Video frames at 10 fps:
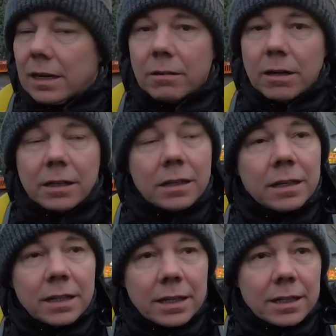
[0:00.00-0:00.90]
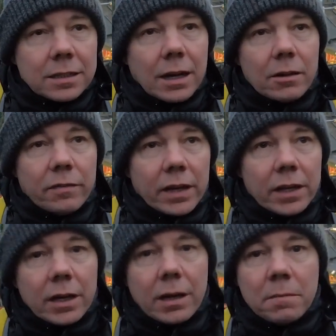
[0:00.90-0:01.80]
All right. So
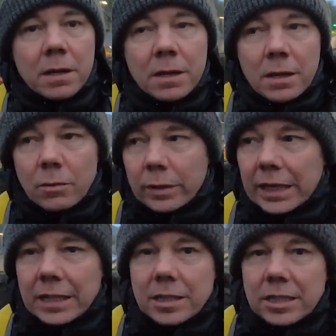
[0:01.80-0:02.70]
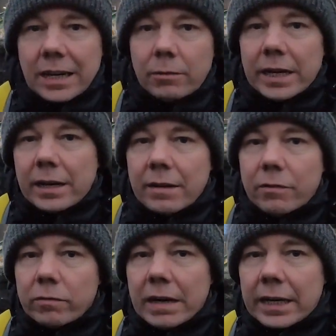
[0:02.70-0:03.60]
hopefully um, we're going to get to the town now, have
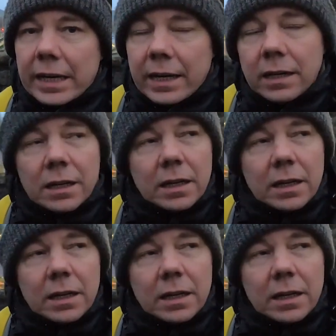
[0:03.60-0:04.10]
a look round there.